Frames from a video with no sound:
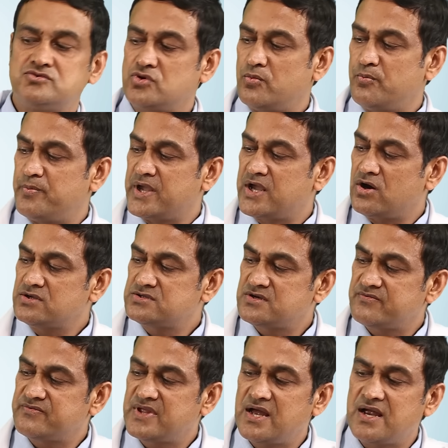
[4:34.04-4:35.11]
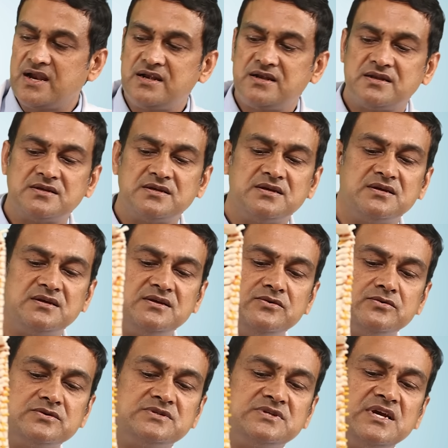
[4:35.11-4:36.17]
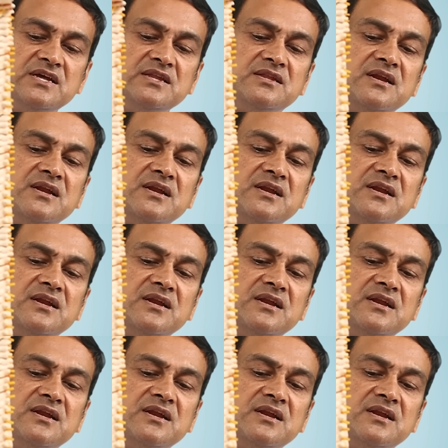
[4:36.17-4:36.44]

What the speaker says: So because of that, you see